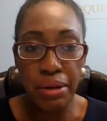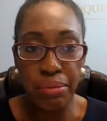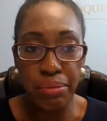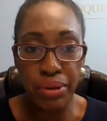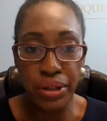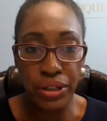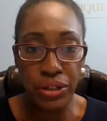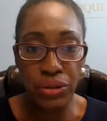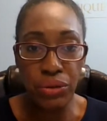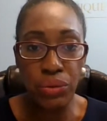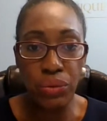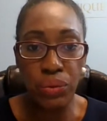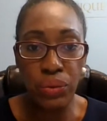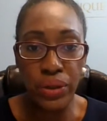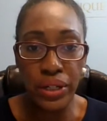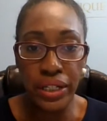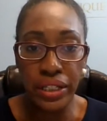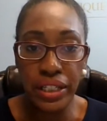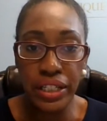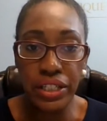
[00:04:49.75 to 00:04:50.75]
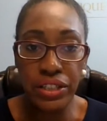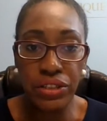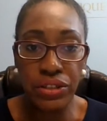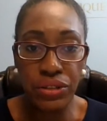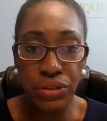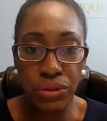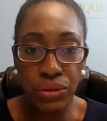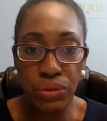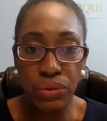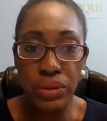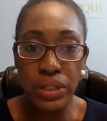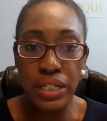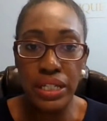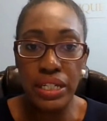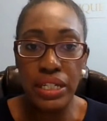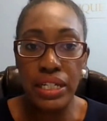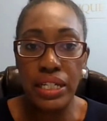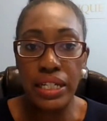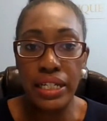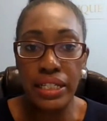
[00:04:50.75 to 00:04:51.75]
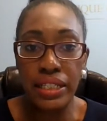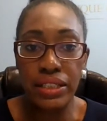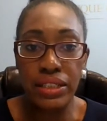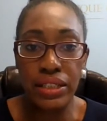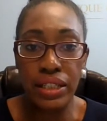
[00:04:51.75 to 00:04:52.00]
But you really do need